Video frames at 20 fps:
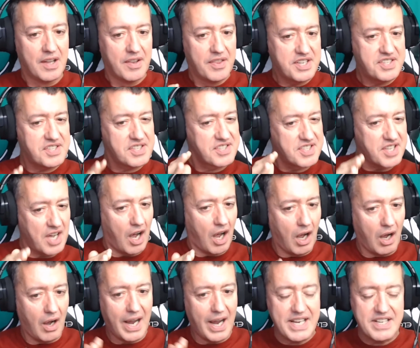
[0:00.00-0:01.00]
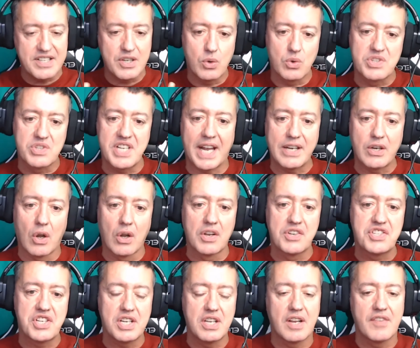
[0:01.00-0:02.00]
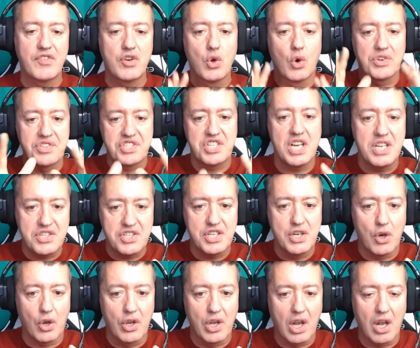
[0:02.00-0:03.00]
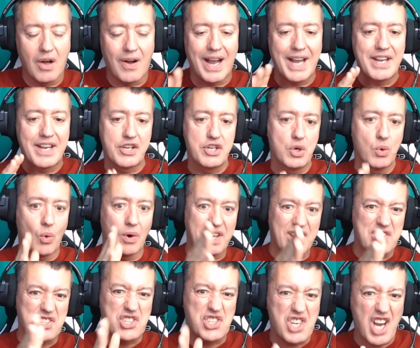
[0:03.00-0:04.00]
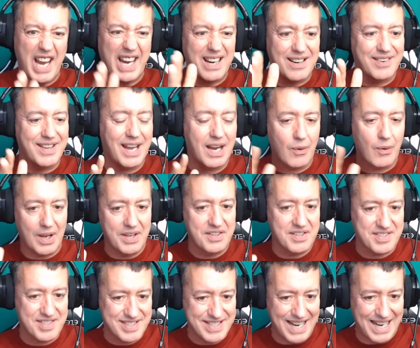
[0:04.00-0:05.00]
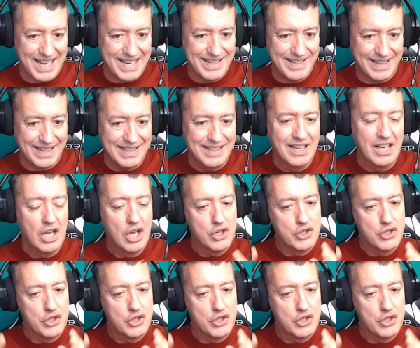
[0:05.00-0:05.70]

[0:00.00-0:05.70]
This is the ideal technology that if you're teaching online and you want to check their understanding